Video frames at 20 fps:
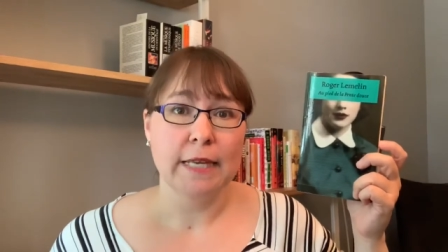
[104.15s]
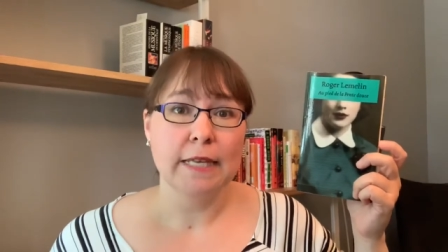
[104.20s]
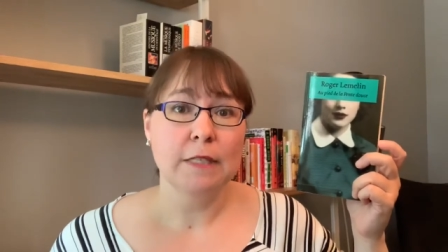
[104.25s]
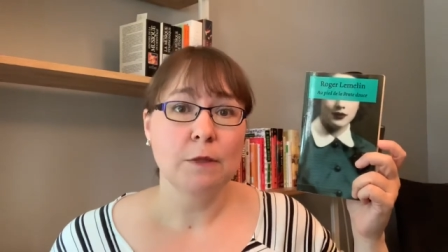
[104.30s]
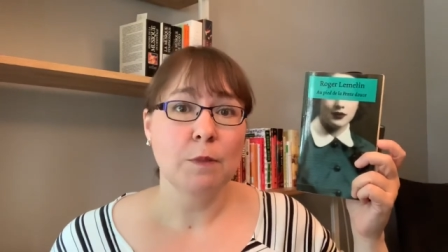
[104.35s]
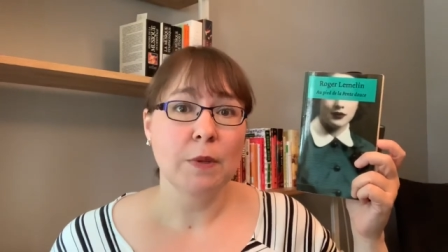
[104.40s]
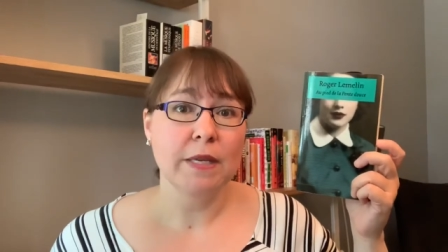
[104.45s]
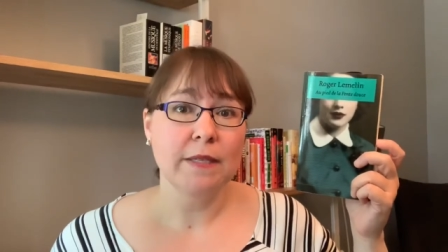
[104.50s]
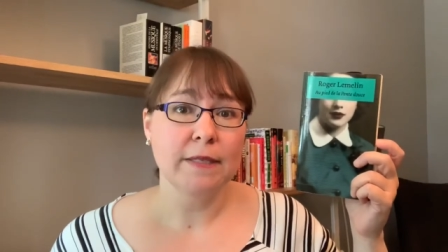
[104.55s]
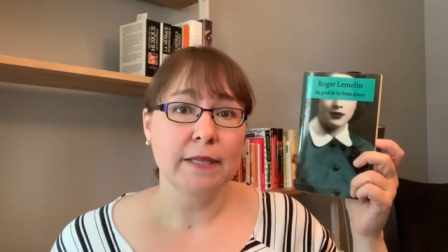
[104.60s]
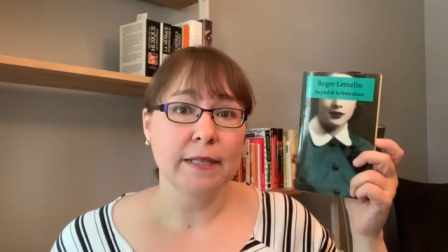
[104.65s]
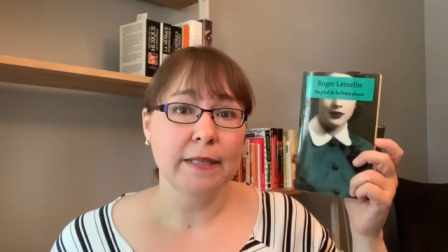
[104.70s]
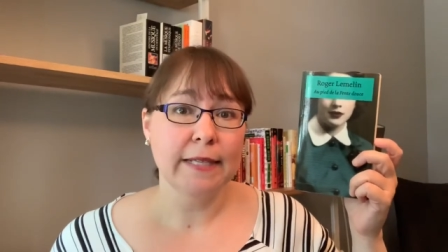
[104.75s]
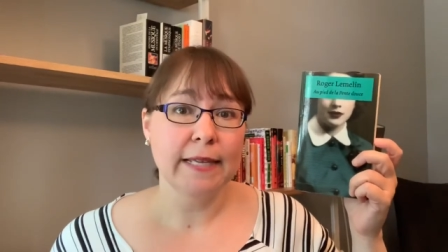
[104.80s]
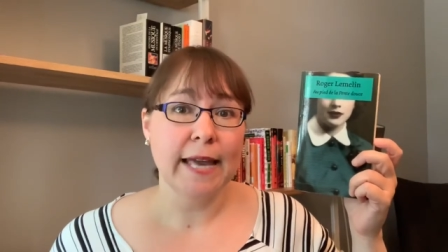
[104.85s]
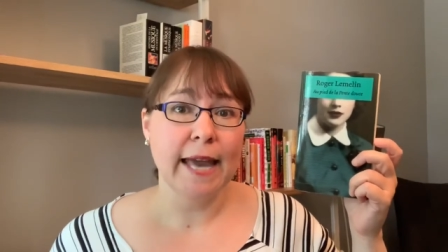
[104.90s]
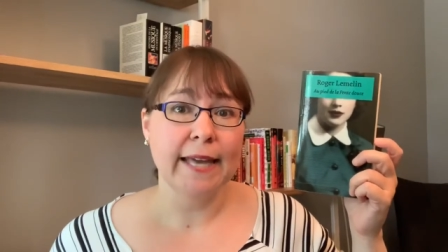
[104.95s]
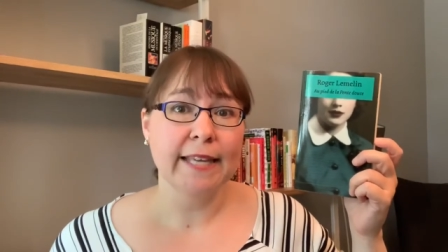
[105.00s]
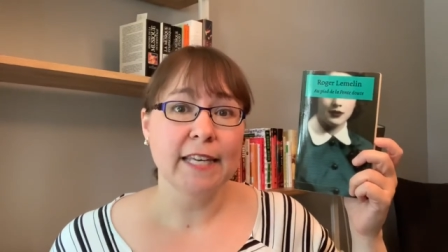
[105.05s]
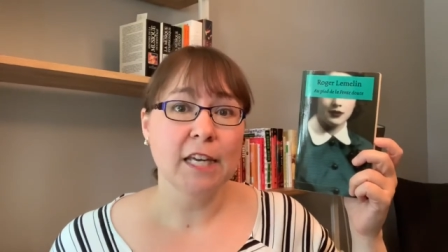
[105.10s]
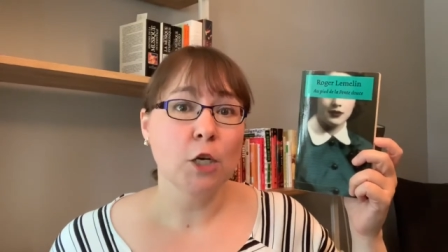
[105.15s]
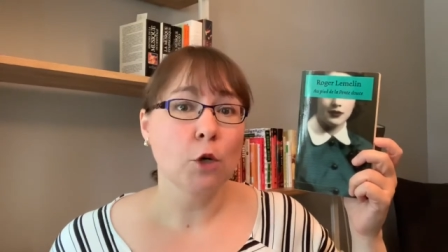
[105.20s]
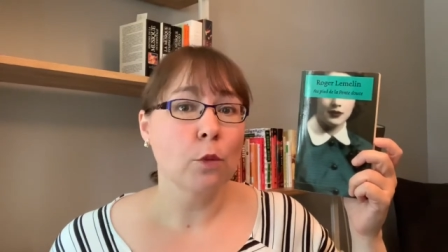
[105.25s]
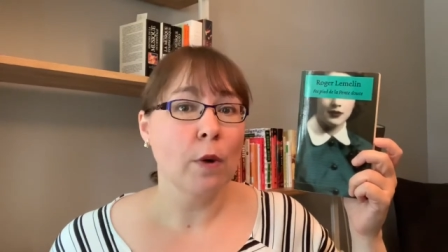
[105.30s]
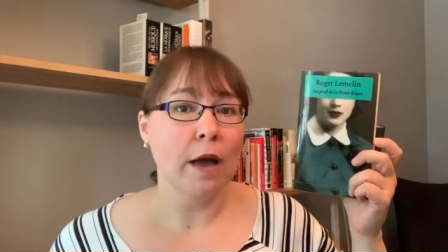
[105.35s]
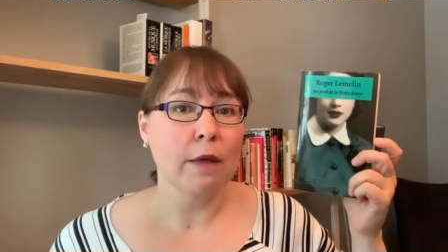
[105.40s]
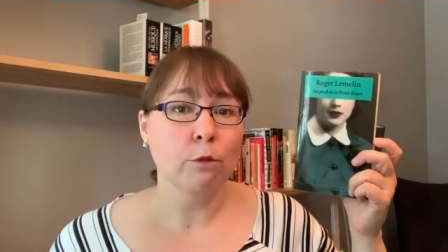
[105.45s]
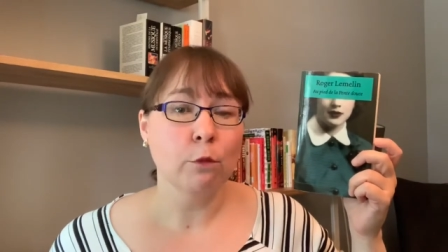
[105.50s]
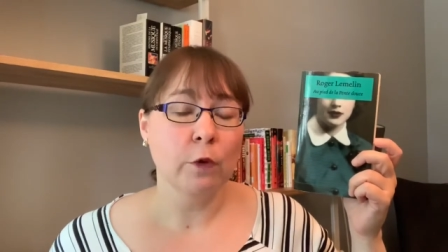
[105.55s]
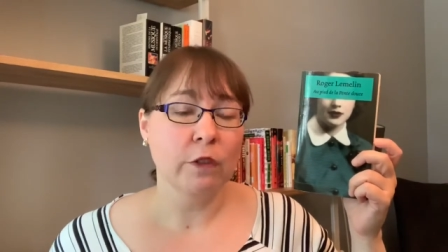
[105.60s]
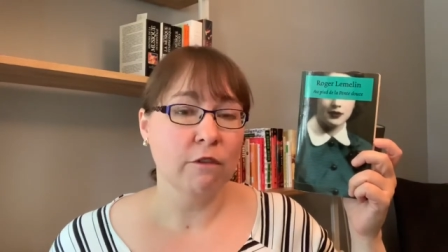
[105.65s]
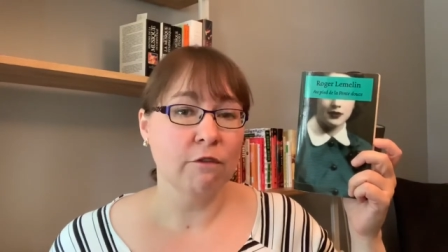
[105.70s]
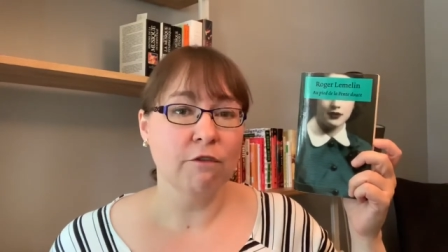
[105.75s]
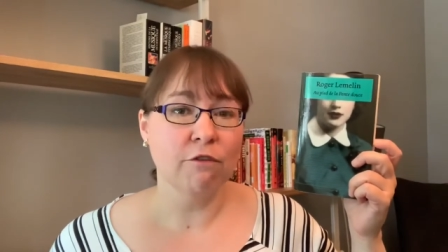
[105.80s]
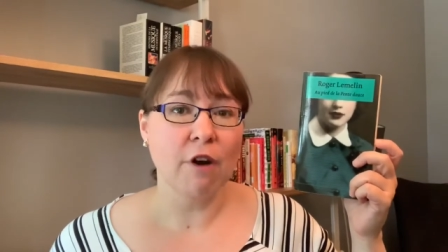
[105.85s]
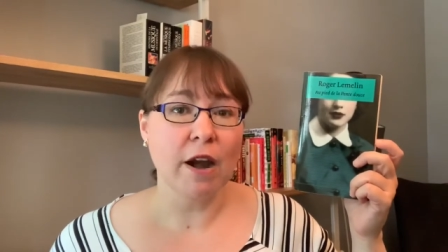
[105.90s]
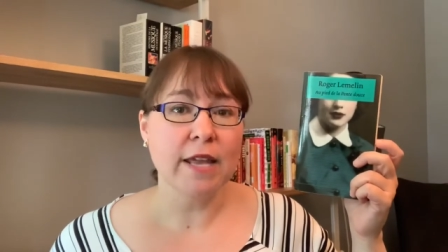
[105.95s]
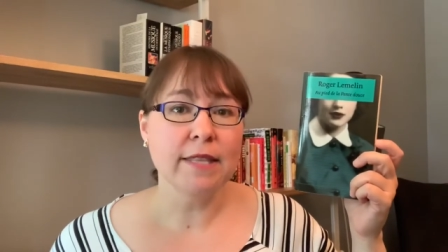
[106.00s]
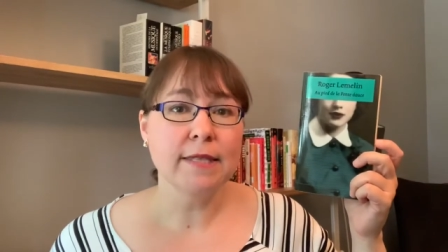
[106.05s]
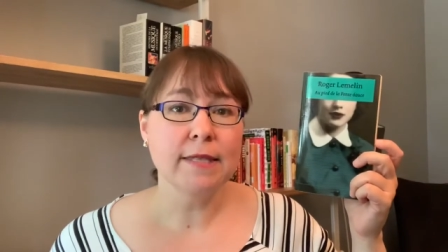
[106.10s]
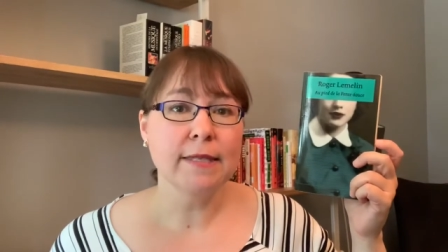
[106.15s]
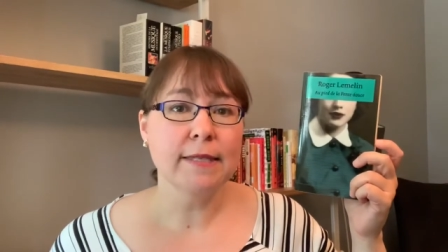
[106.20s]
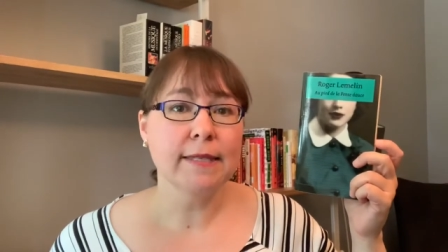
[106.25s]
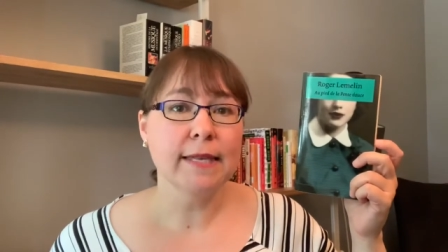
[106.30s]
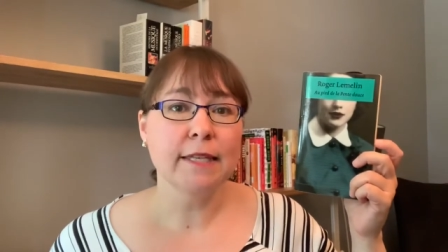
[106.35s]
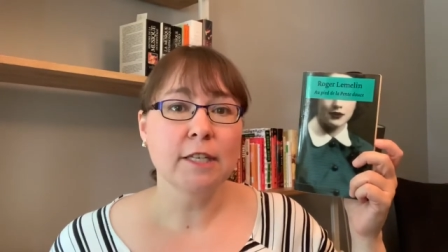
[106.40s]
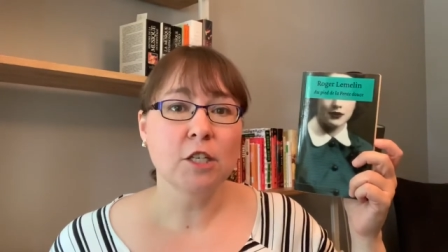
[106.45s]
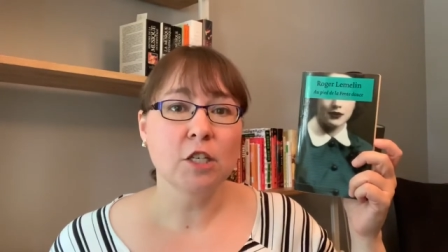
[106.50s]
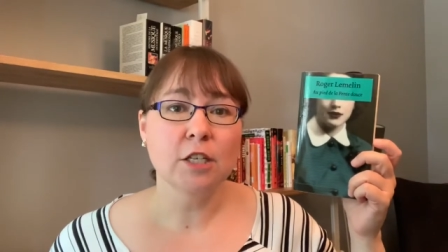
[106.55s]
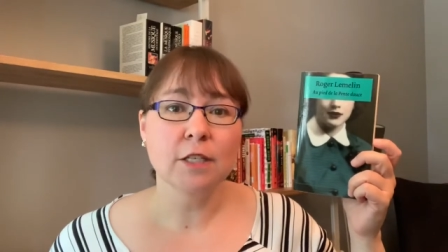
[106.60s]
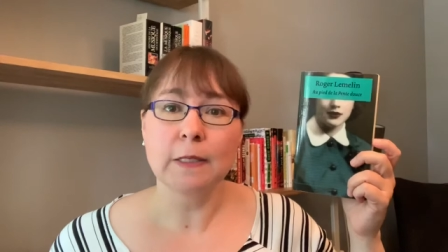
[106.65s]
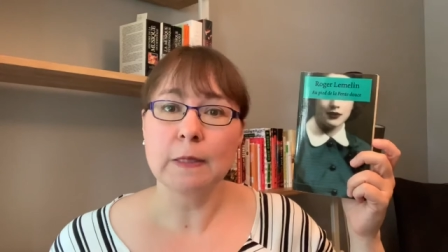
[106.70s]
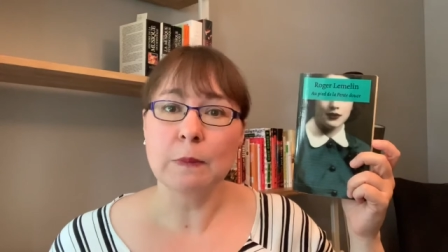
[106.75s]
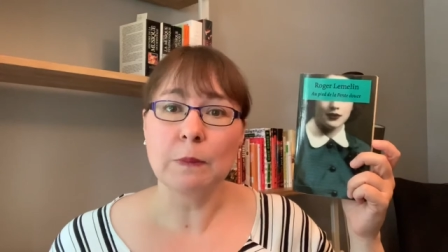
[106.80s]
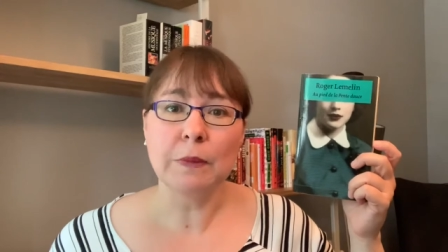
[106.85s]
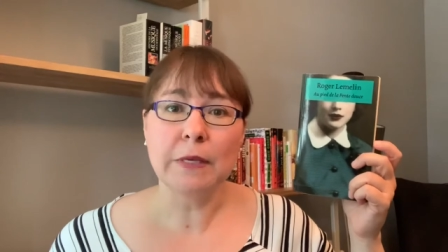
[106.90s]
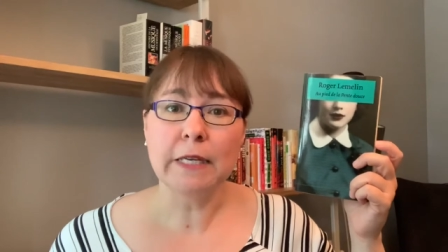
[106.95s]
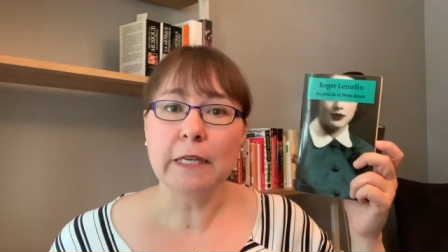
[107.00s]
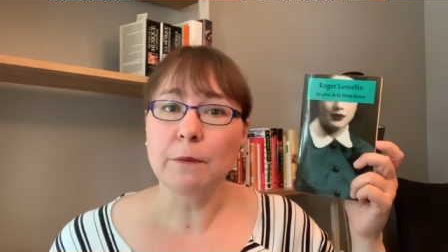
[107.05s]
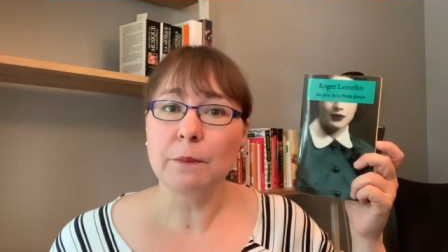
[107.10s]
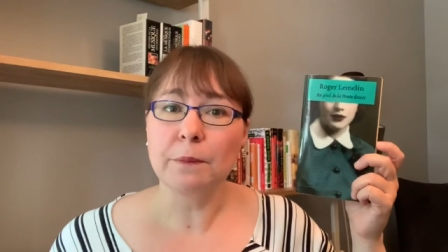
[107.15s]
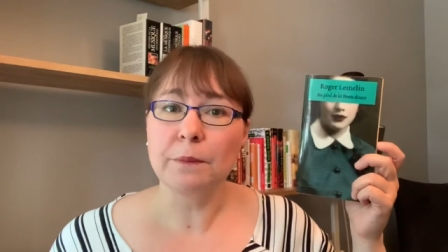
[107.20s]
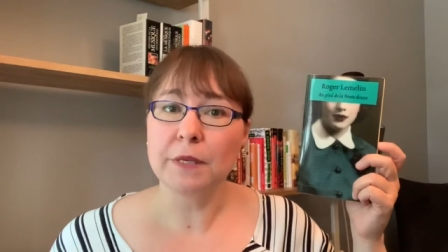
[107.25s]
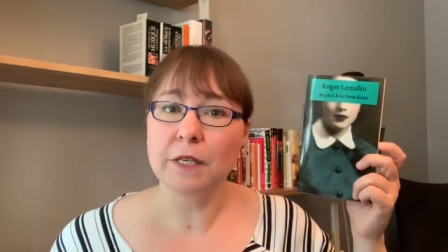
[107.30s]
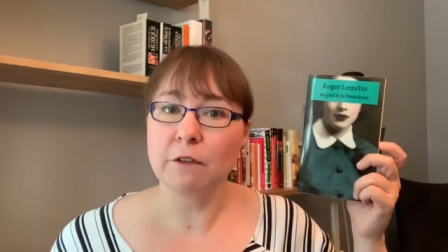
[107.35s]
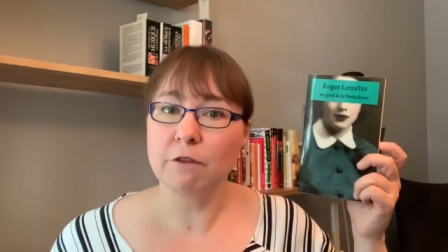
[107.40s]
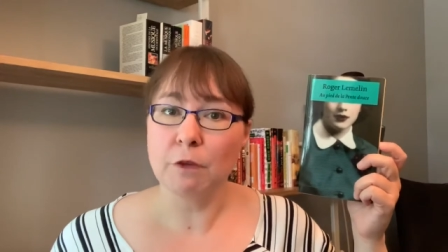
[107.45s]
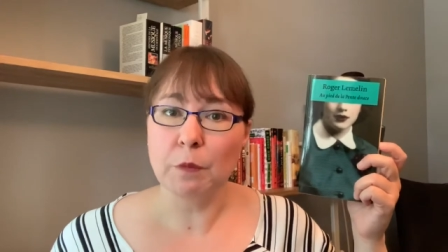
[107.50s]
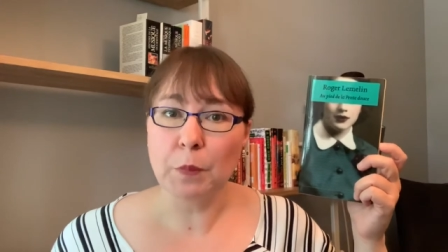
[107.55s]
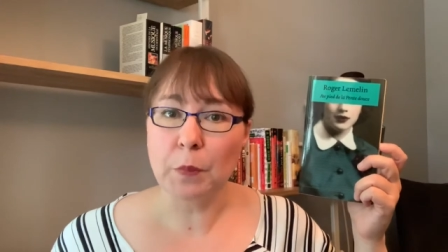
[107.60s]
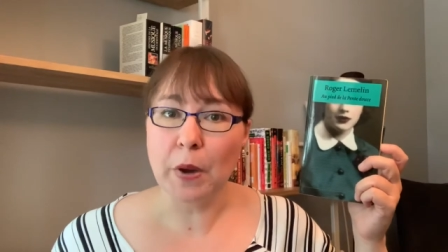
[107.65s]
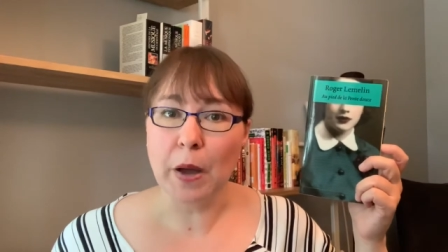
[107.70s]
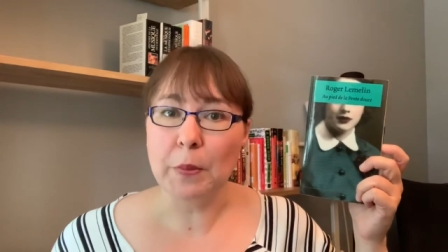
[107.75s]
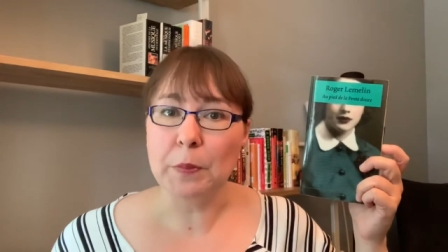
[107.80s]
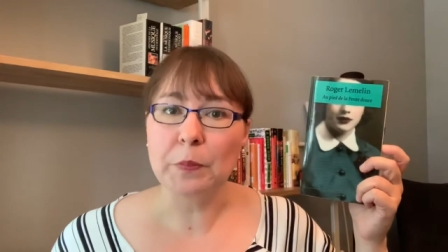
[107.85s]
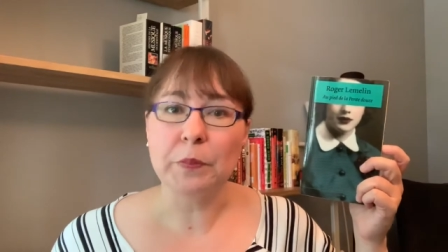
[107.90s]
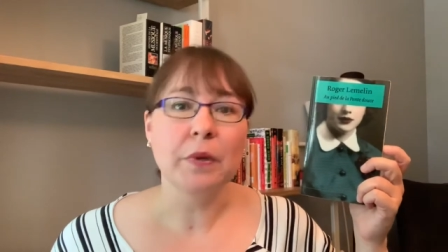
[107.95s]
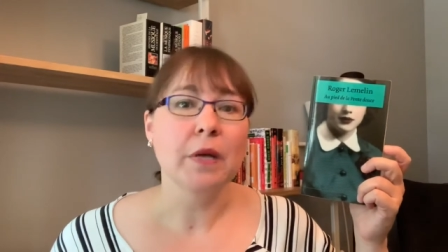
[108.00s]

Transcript: He's basically hanging around with friends and just being a bit of a bum.